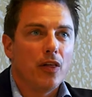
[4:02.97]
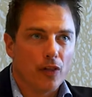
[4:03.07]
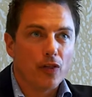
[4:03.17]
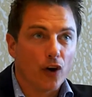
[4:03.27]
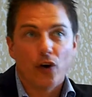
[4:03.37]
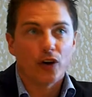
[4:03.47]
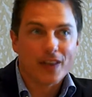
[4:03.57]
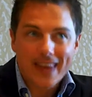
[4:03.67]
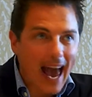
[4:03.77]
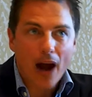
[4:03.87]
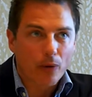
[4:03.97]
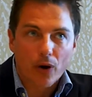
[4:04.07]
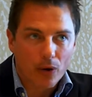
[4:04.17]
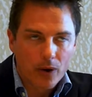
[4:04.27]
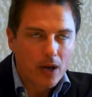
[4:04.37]
the hood, the
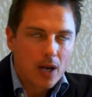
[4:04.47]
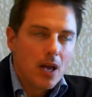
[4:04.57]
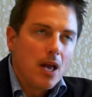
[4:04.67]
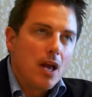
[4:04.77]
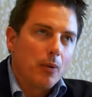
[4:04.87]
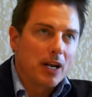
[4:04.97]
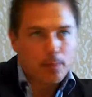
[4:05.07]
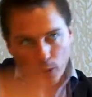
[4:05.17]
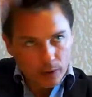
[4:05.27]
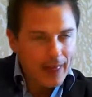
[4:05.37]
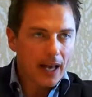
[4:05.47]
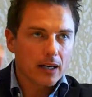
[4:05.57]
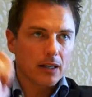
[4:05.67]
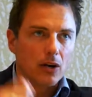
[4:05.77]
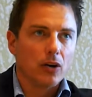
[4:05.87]
arrow, when he pulled
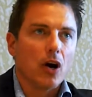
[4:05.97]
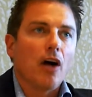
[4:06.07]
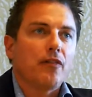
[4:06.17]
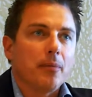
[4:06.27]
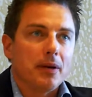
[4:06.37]
the hood off him,